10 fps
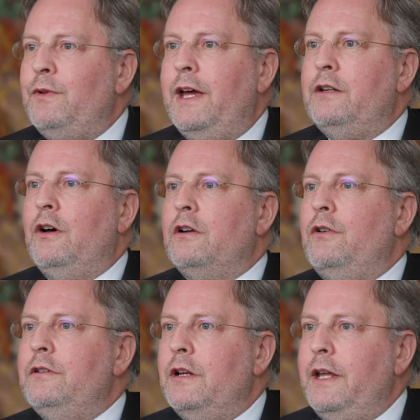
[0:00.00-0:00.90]
we had not
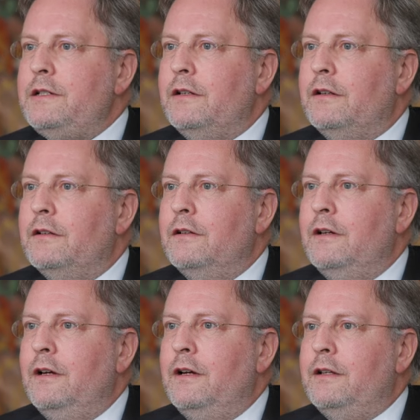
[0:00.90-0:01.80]
learned the lesson,
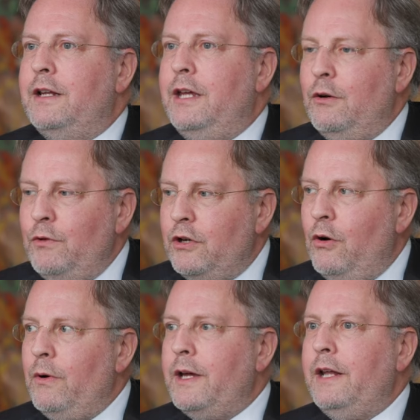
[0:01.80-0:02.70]
that here we
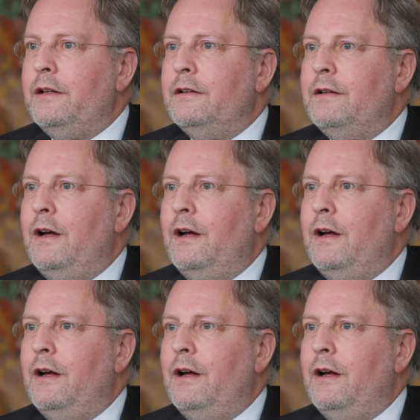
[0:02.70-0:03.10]
go again.